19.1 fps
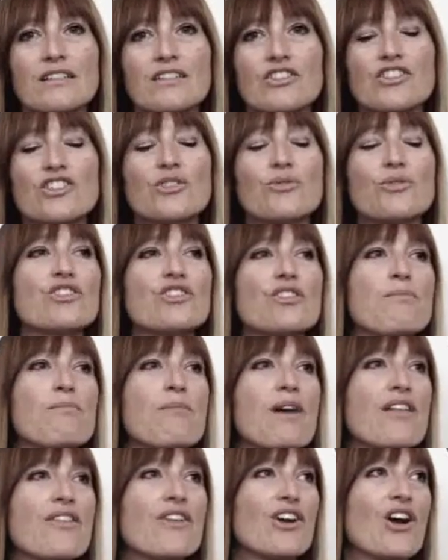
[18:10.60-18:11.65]
She was your
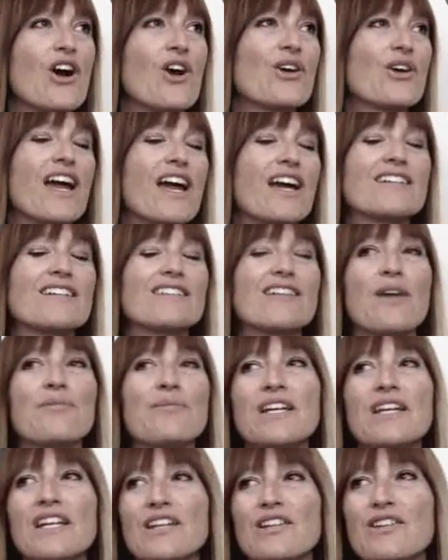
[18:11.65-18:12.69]
mother. Okay, because I'm
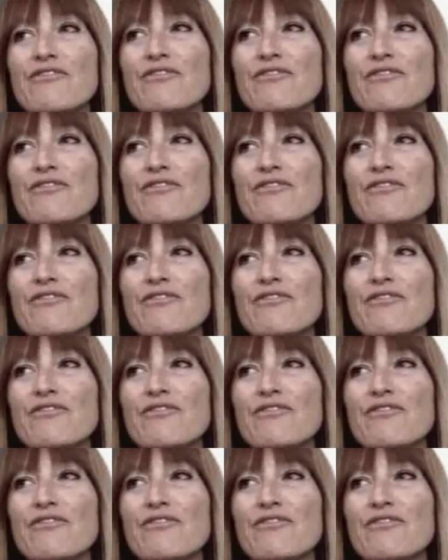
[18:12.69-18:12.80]
getting the